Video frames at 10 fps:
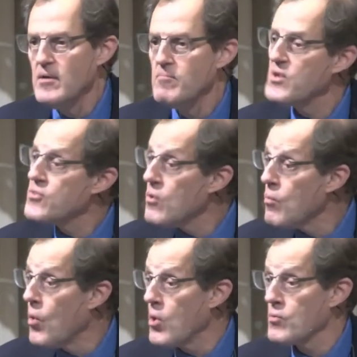but the
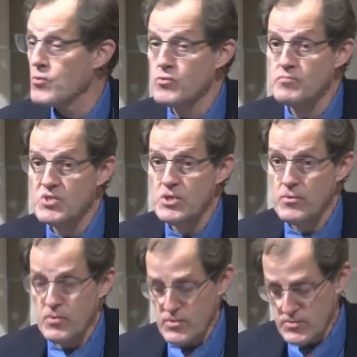war room
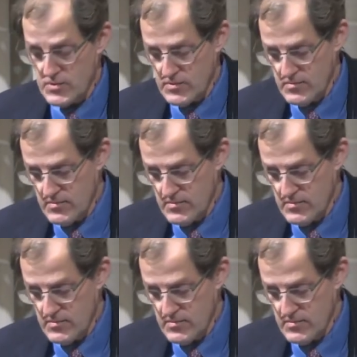generals.